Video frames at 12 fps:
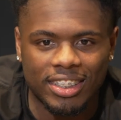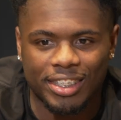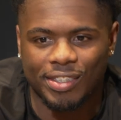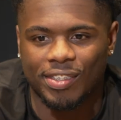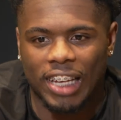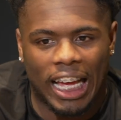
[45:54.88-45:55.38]

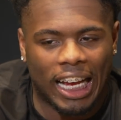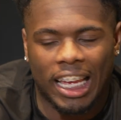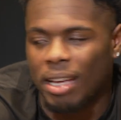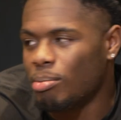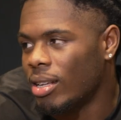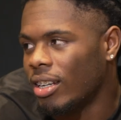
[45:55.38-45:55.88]
because I
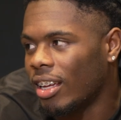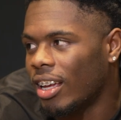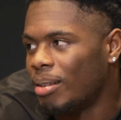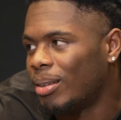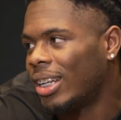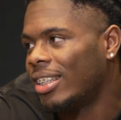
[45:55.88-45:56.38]
can't play the
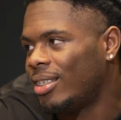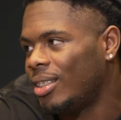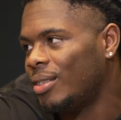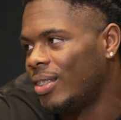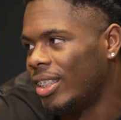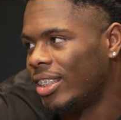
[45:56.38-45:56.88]
game without a
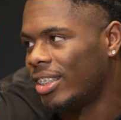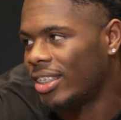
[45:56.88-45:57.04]
TV.